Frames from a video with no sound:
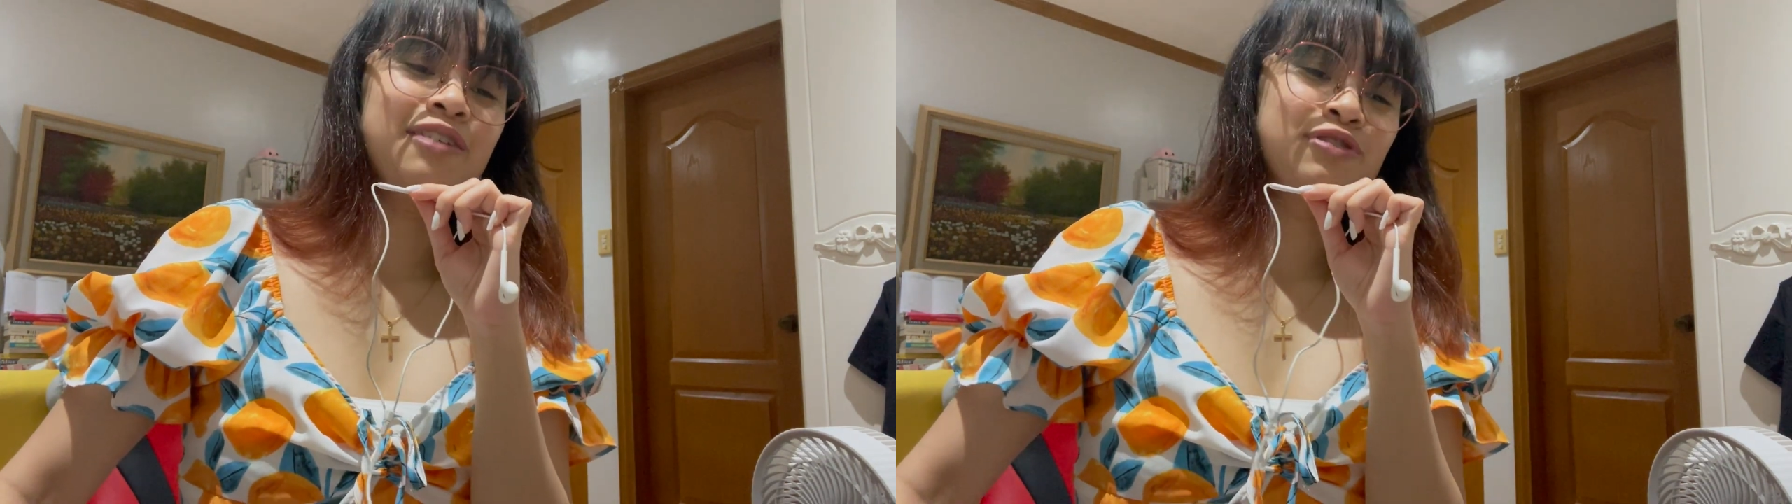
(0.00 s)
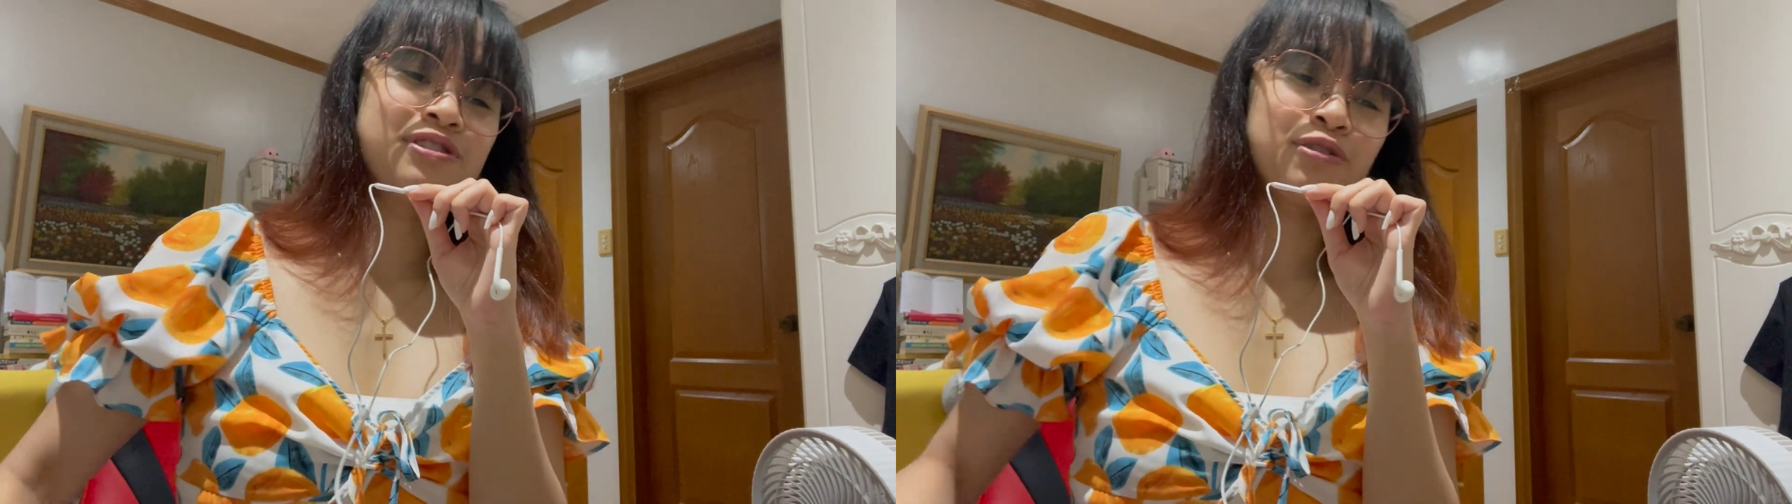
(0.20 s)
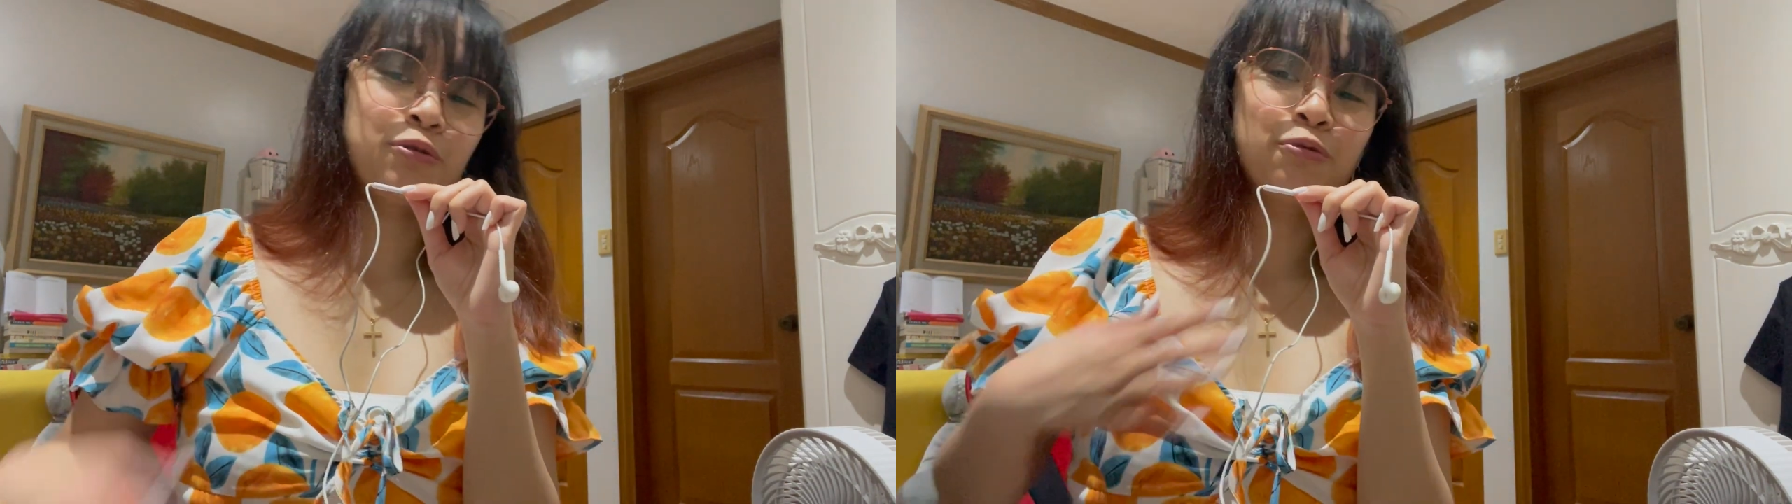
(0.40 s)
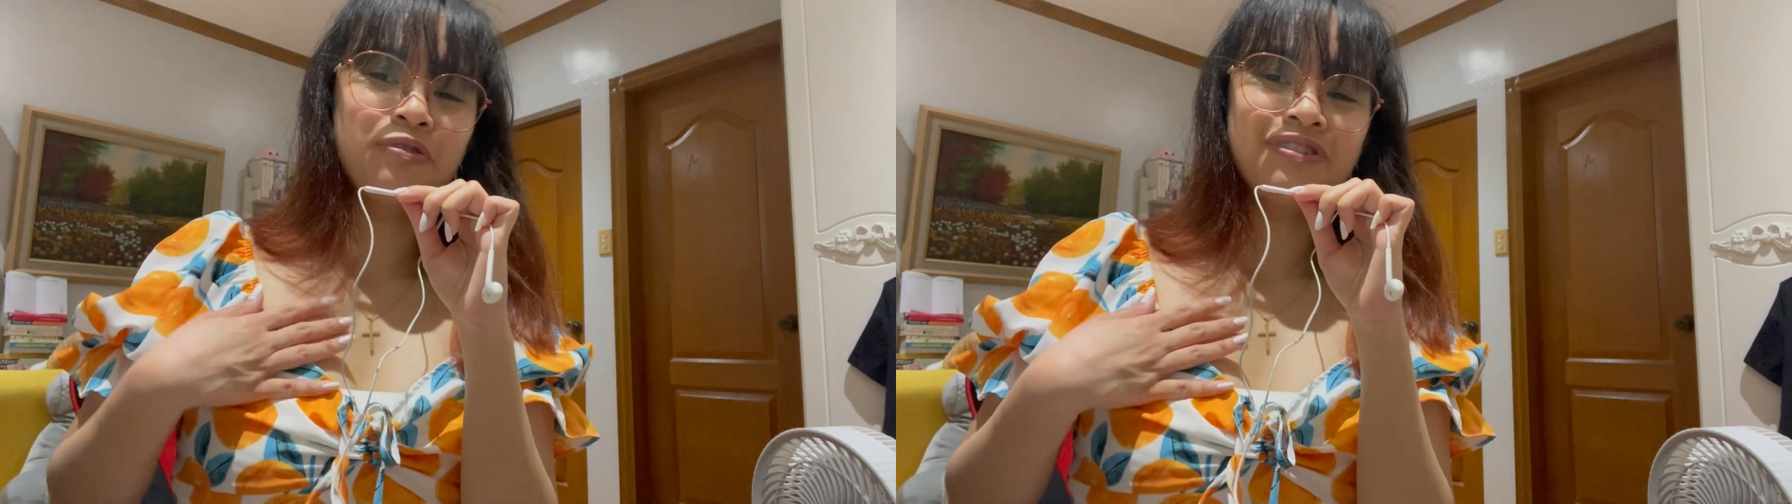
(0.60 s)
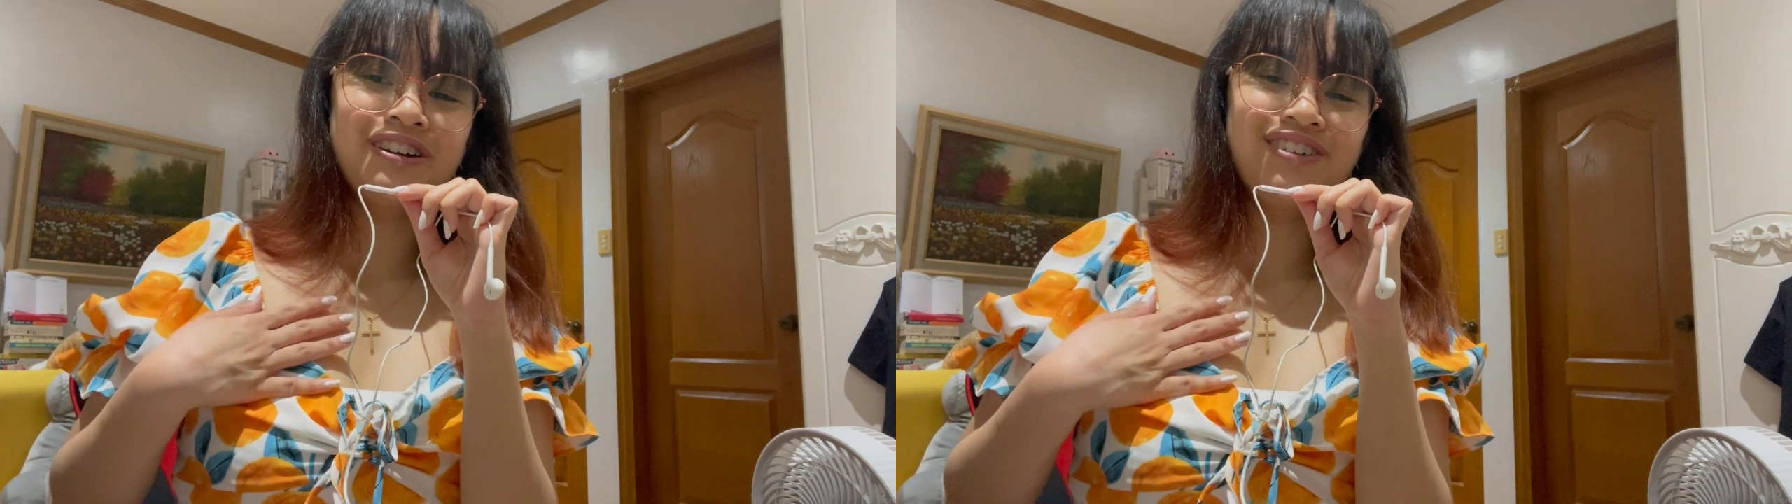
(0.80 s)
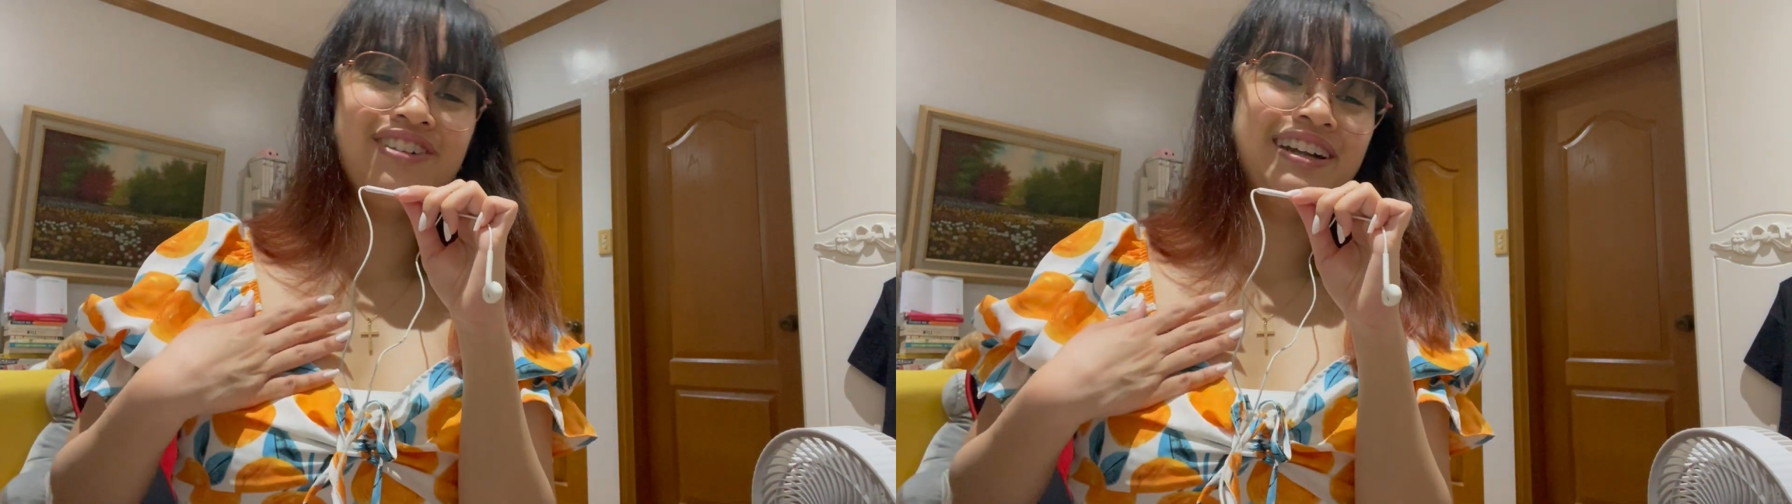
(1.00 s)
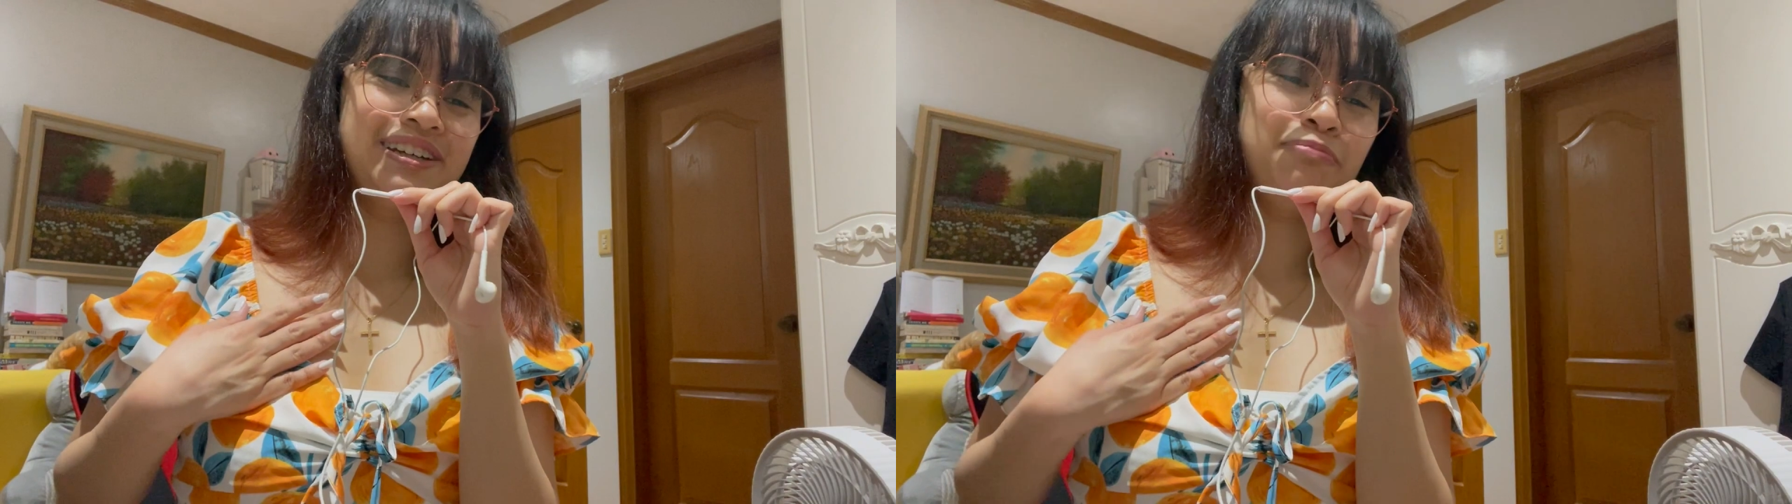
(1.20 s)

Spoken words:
was so offended